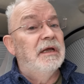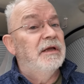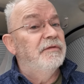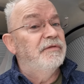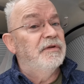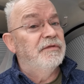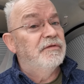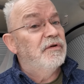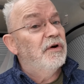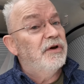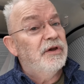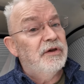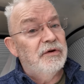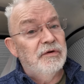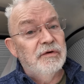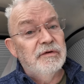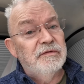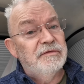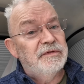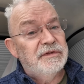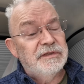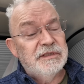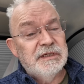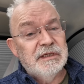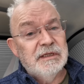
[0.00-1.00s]
if you've got your
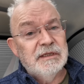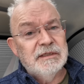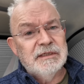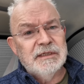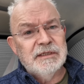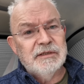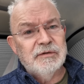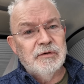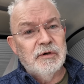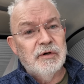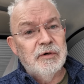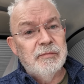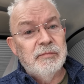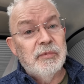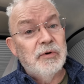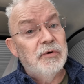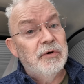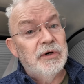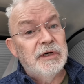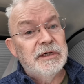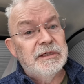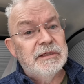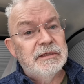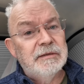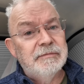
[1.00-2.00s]
own facilities on
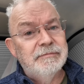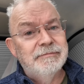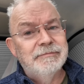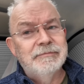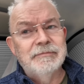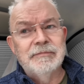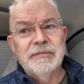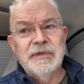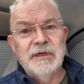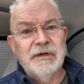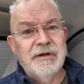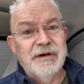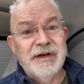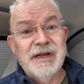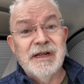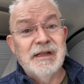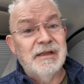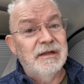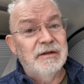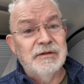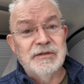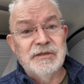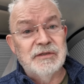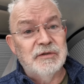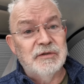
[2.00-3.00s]
board, they're great little